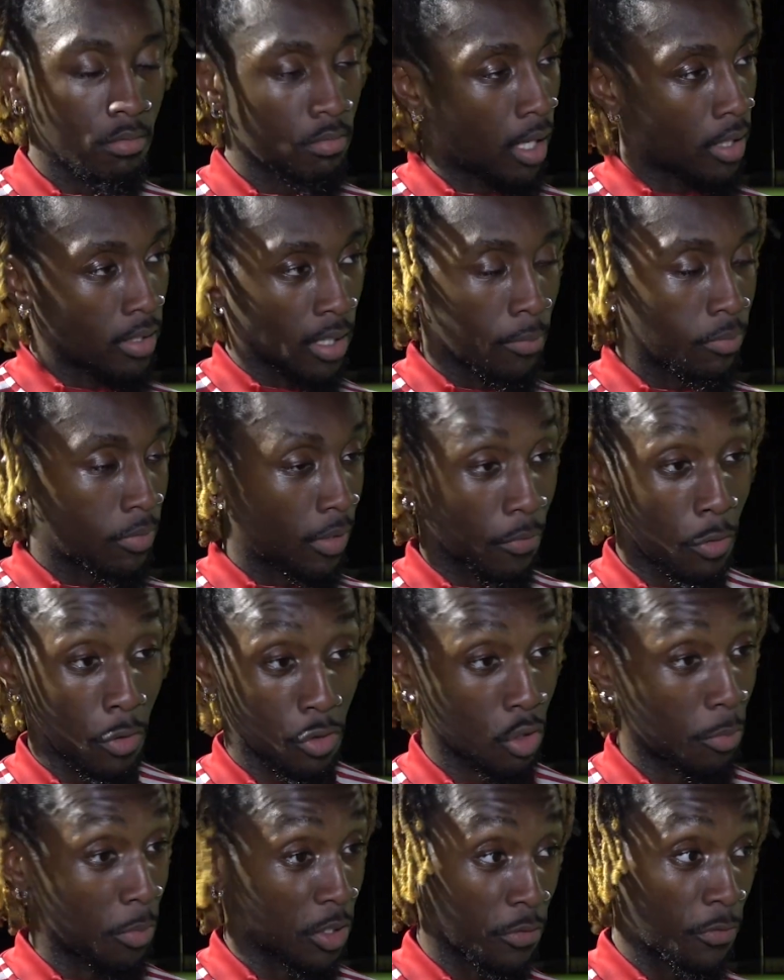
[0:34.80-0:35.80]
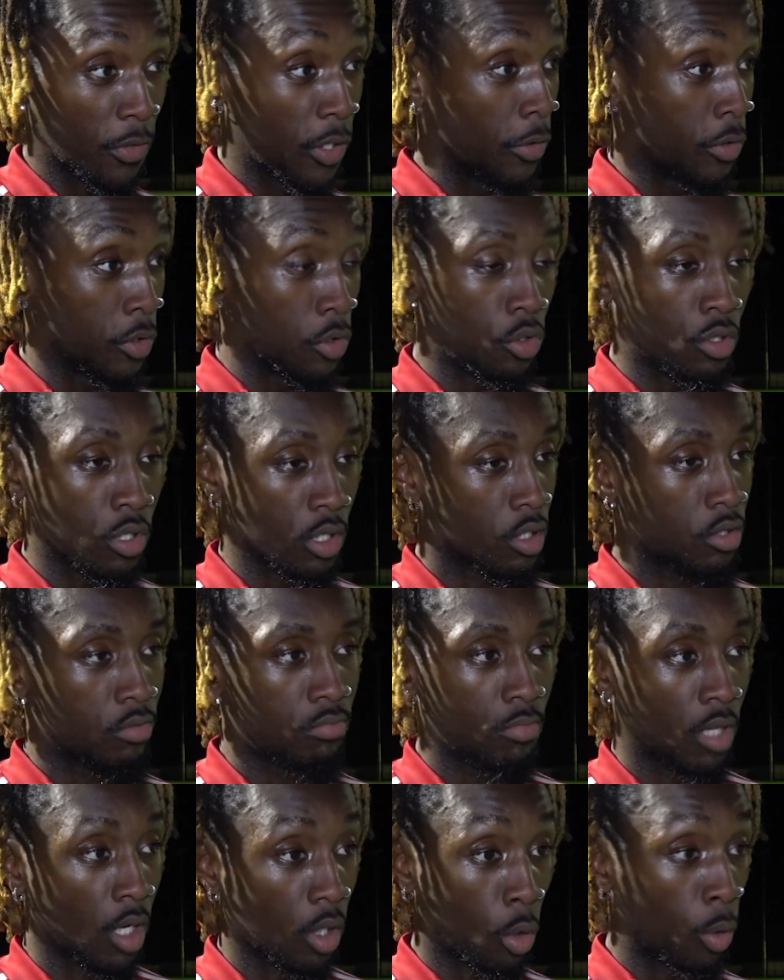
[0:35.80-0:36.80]
like, they've got so much fear in you. Just
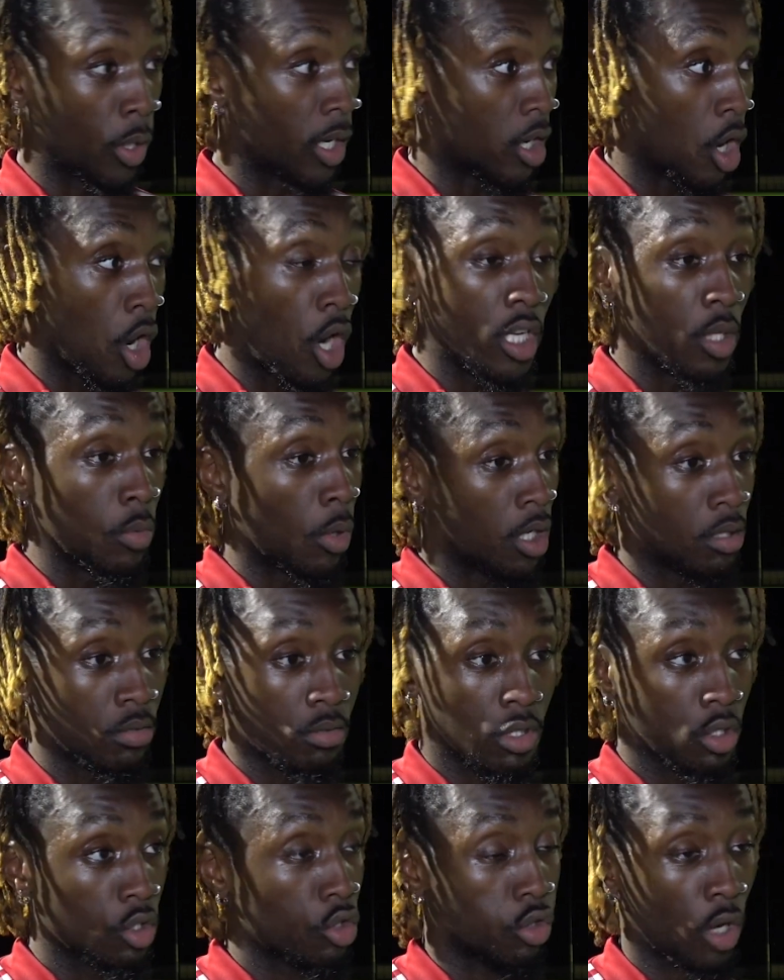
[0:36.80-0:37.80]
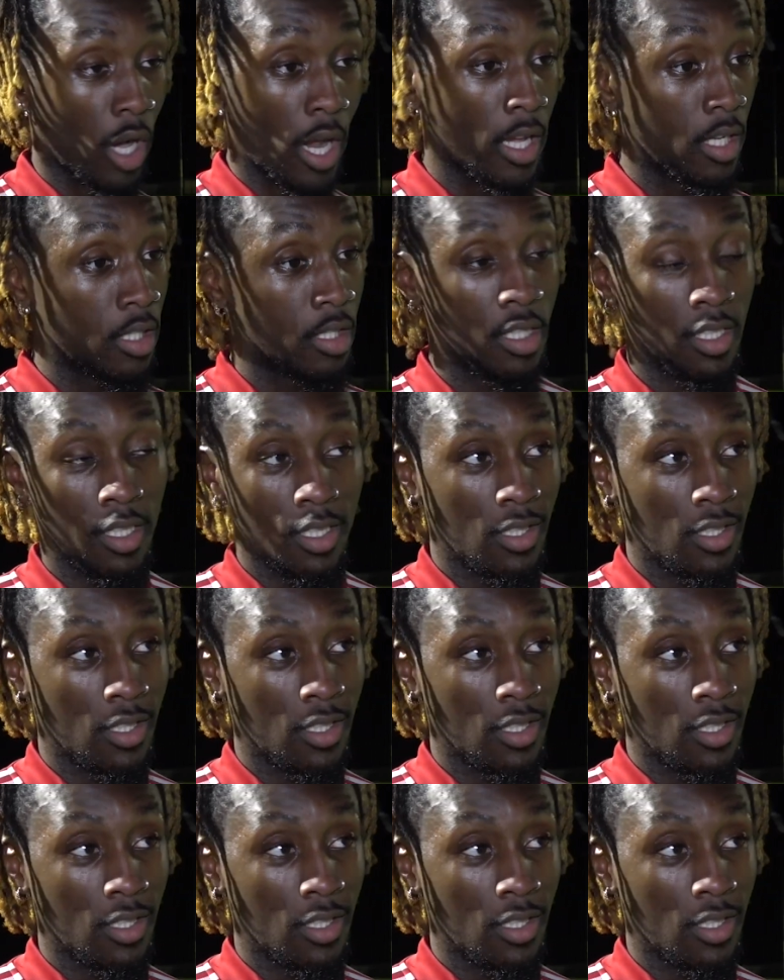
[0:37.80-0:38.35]
a quick early one, just try it.